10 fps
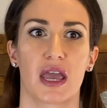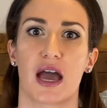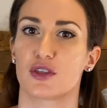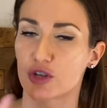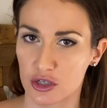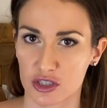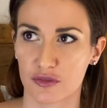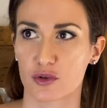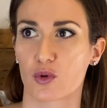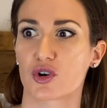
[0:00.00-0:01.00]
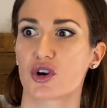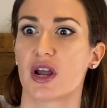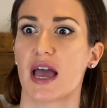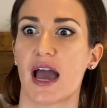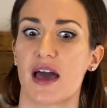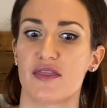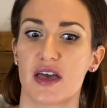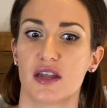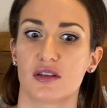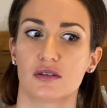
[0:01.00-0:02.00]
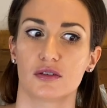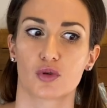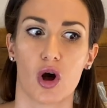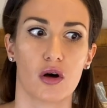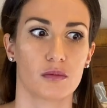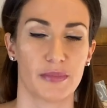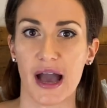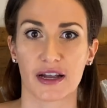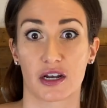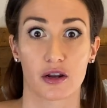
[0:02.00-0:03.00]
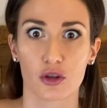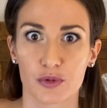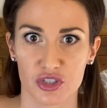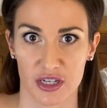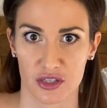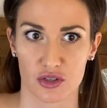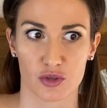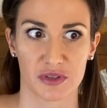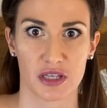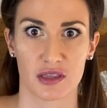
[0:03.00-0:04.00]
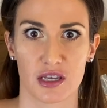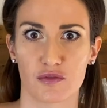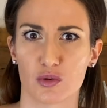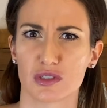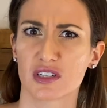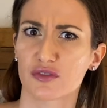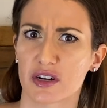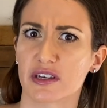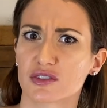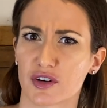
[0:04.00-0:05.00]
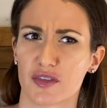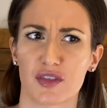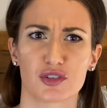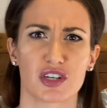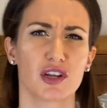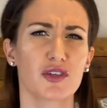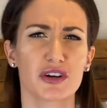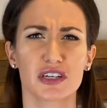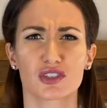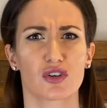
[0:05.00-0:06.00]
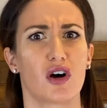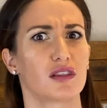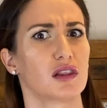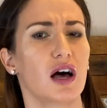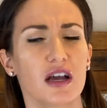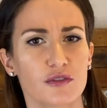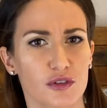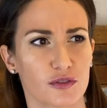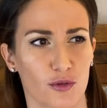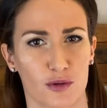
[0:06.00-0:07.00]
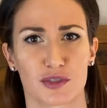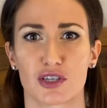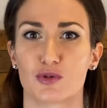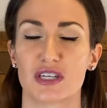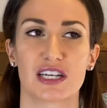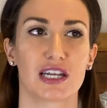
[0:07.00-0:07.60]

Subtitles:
And then you get your stuff in order and then you call back and another person answers, but then they give you a different answer and then there's another answer online for the forms that you need.